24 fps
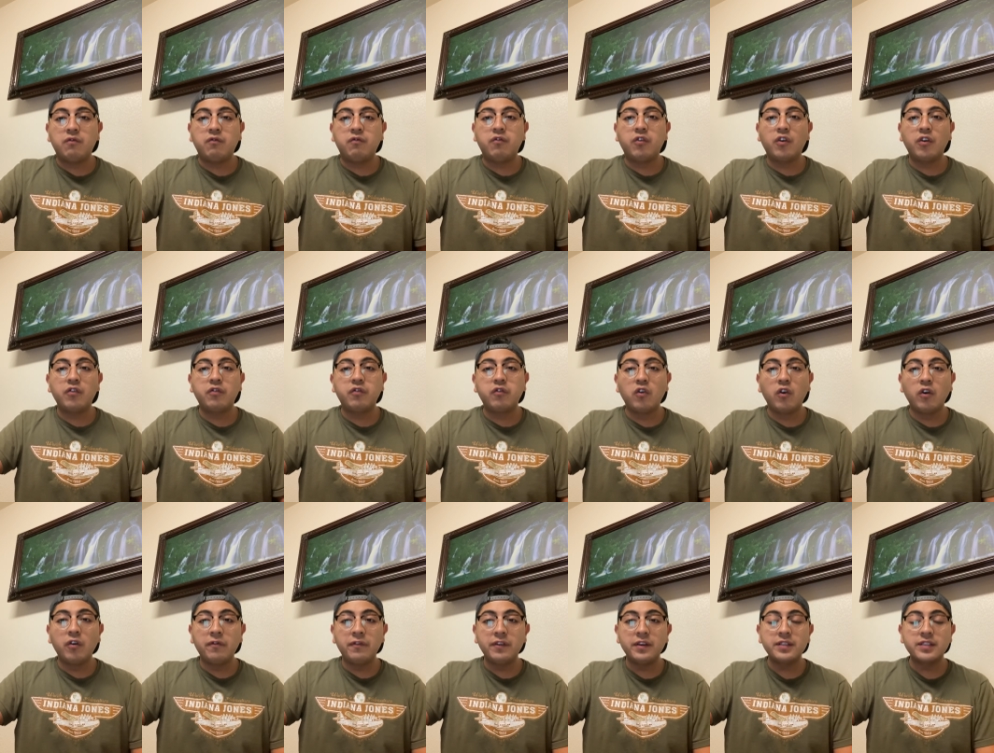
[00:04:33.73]
For
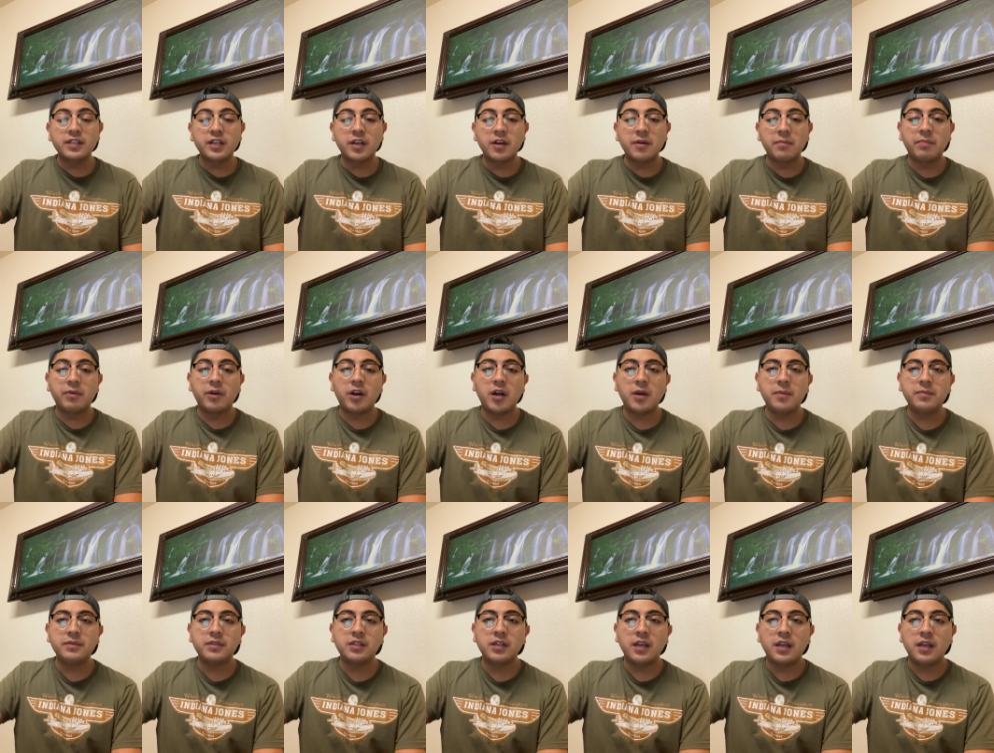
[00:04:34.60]
full physical
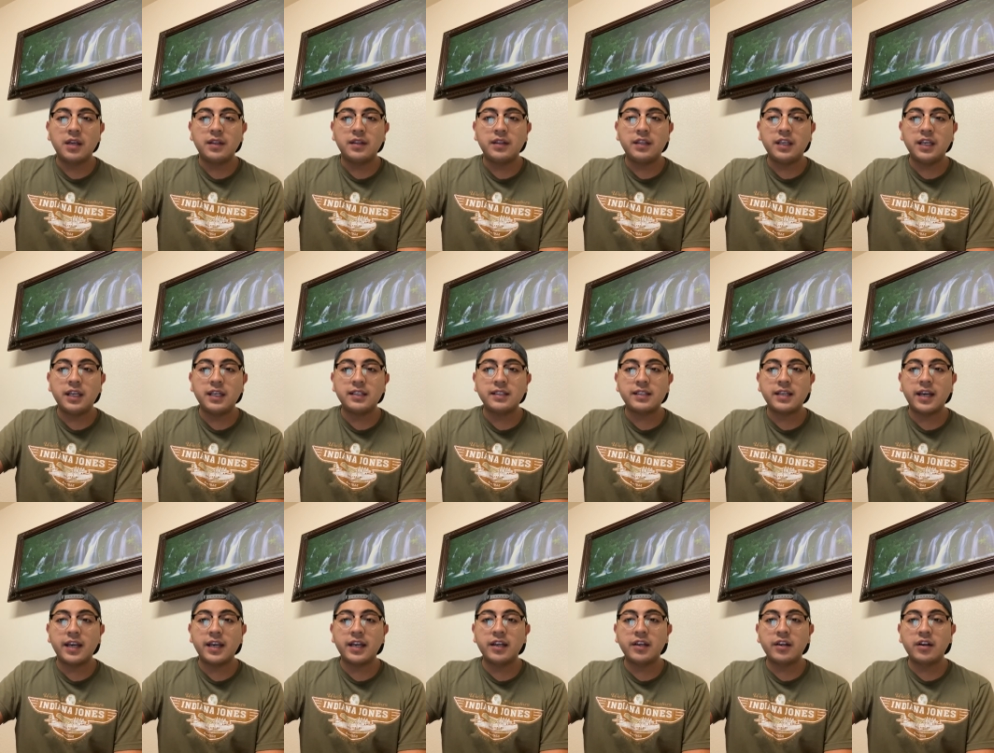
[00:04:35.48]
prompts, the
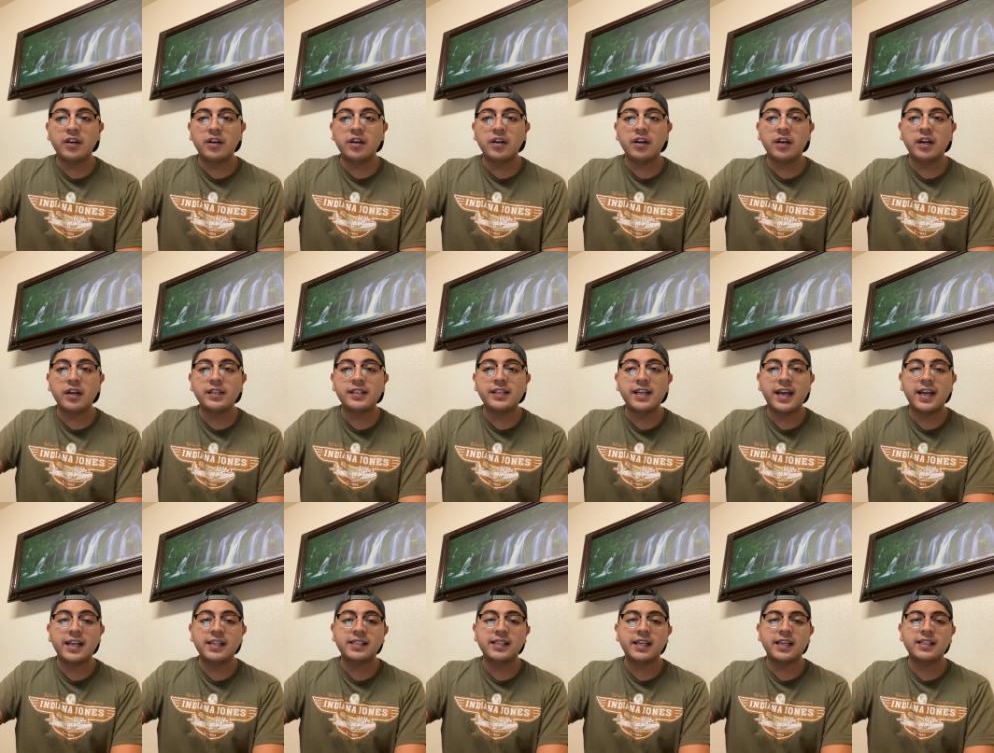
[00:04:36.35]
entire
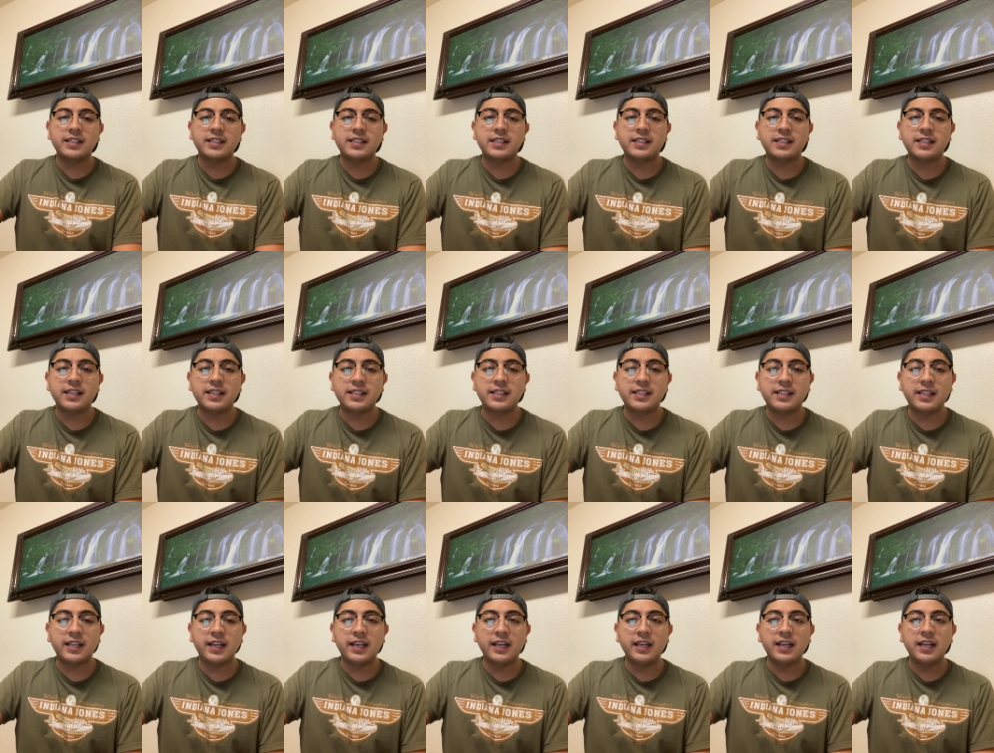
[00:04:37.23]
task is
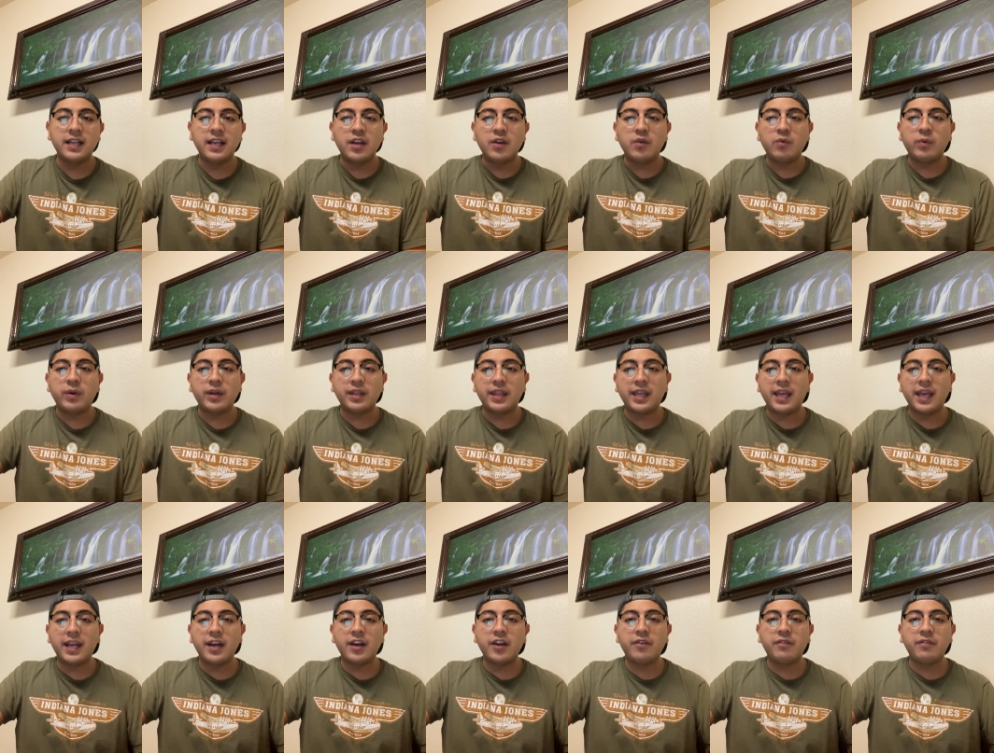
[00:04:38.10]
assisted with
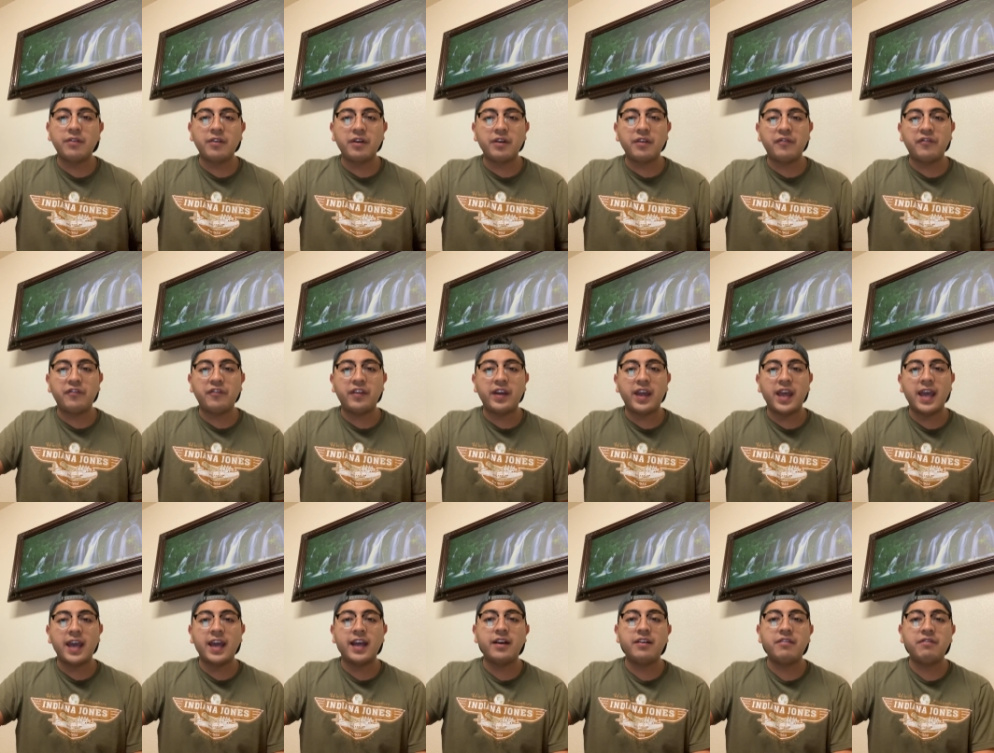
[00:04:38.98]
hand over
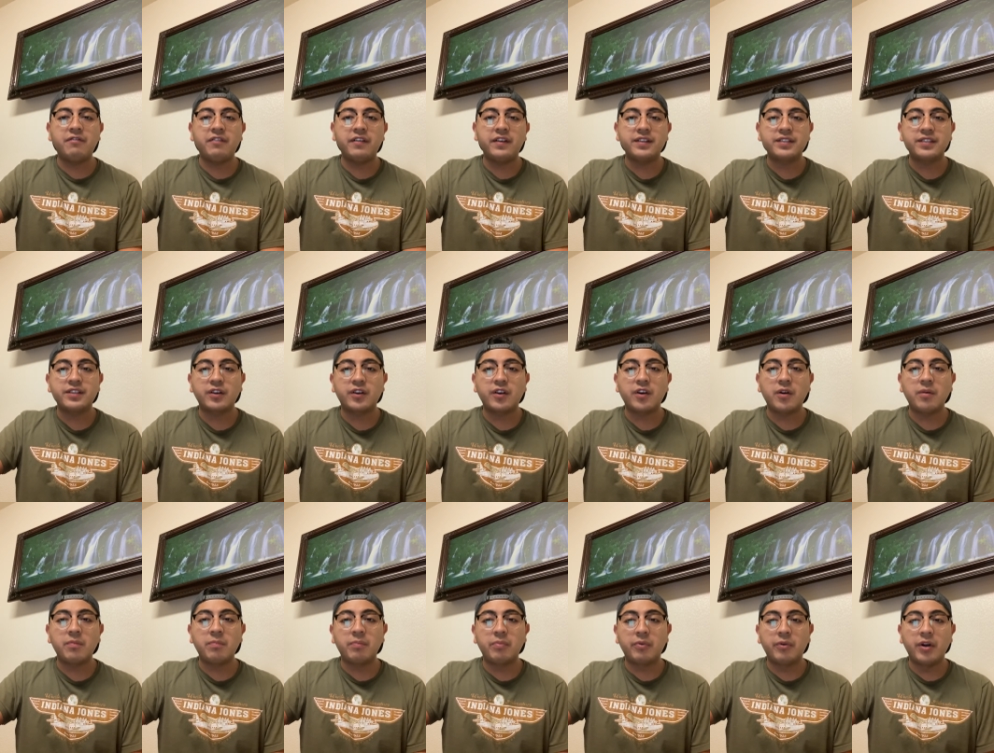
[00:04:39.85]
hand physical
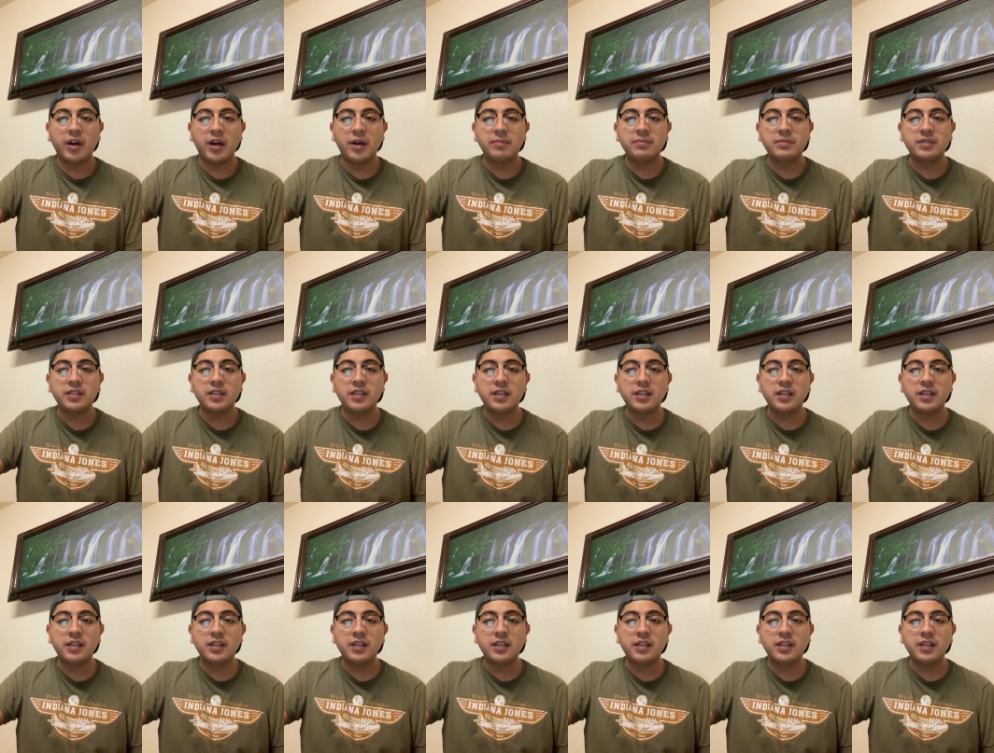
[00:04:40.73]
prompt.